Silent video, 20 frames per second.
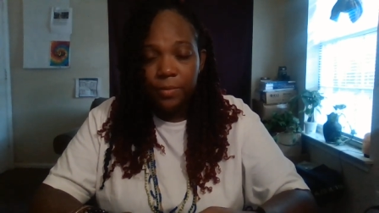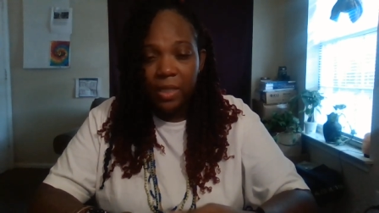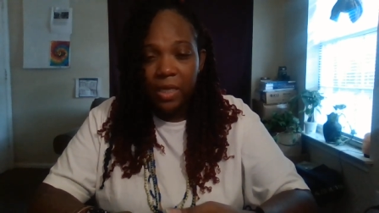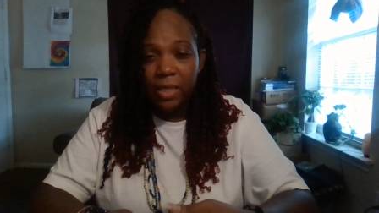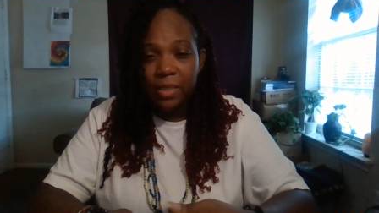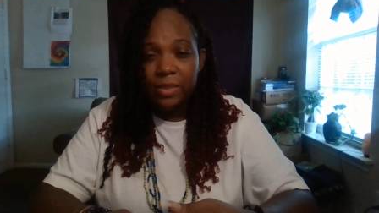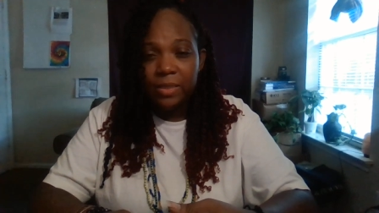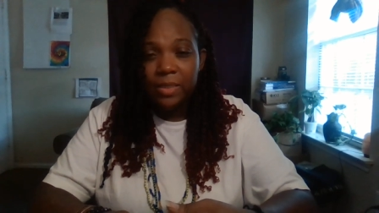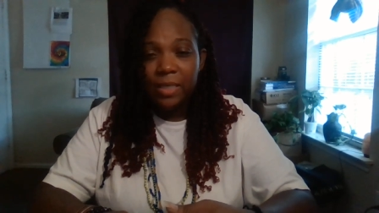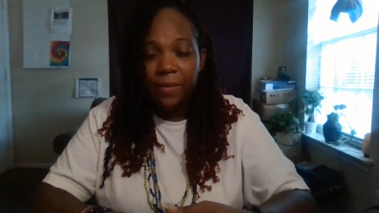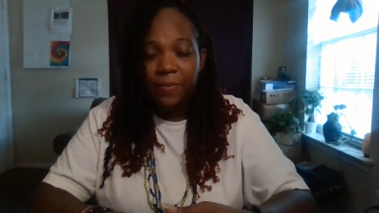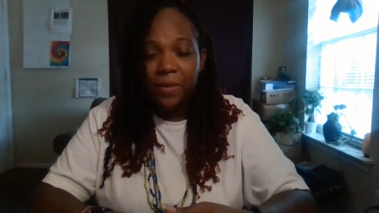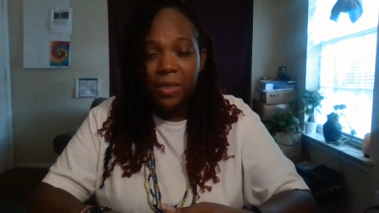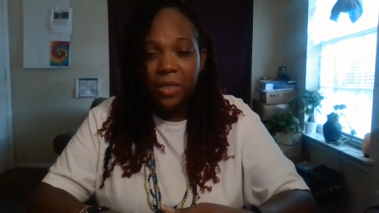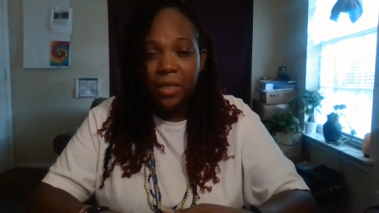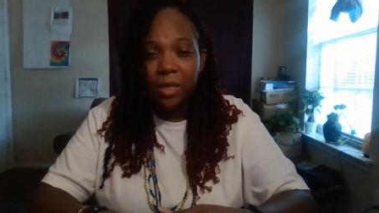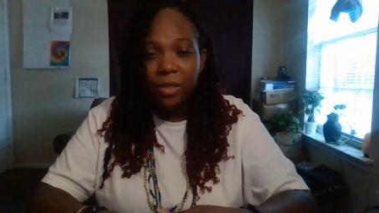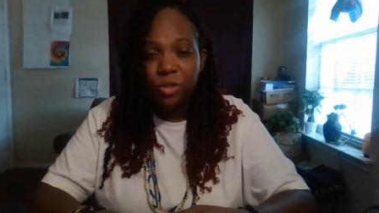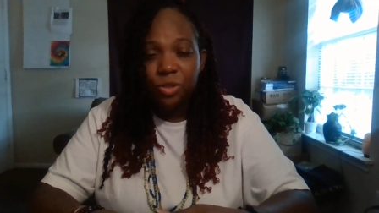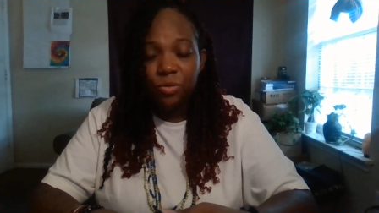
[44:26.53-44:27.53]

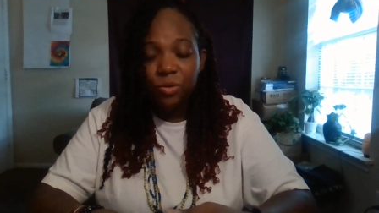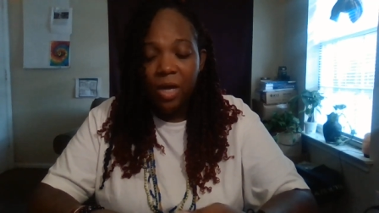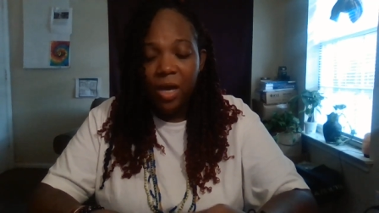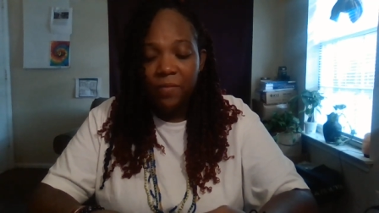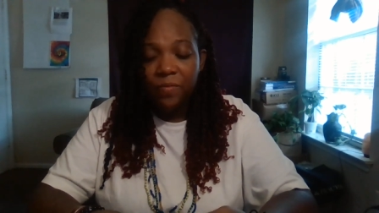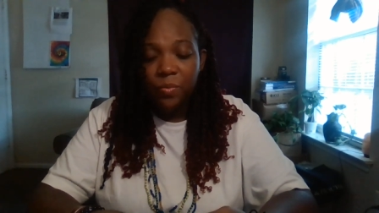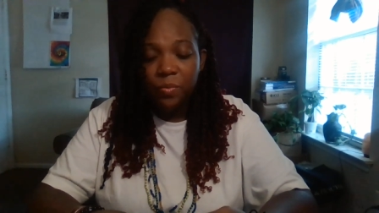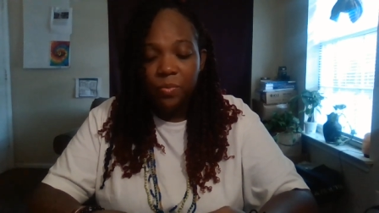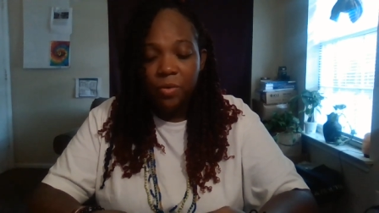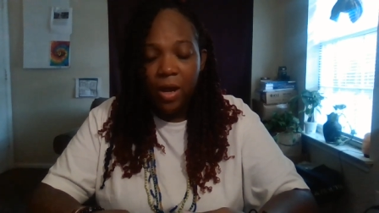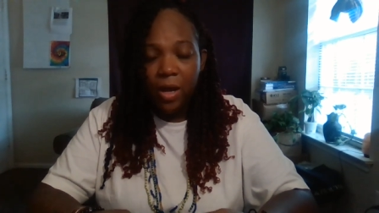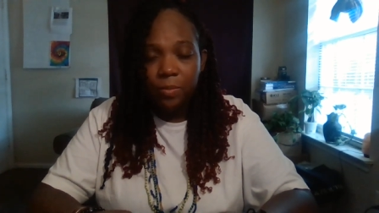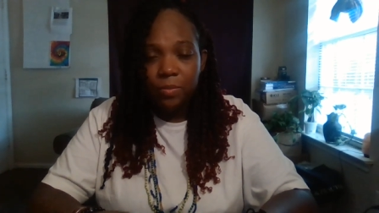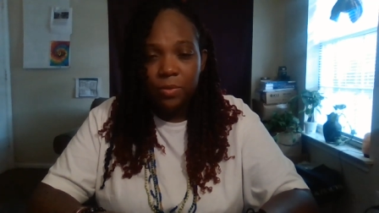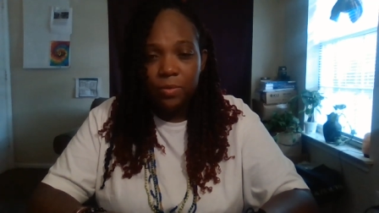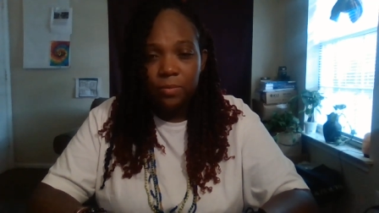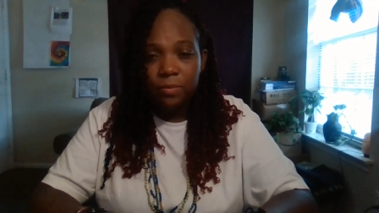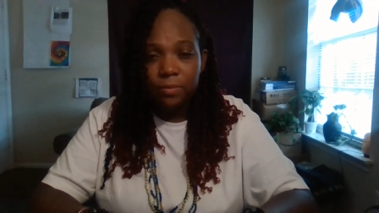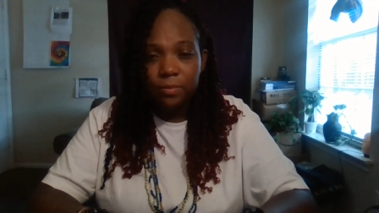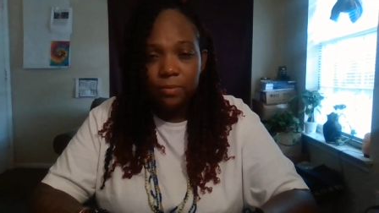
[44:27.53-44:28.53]
Accepting that you have a
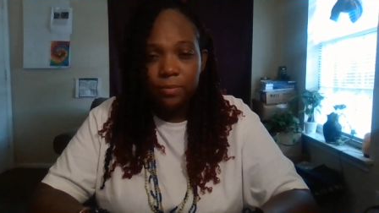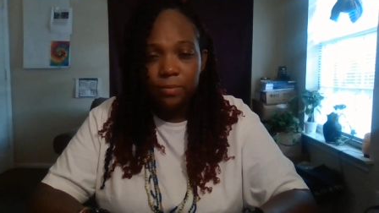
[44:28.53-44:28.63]
problem.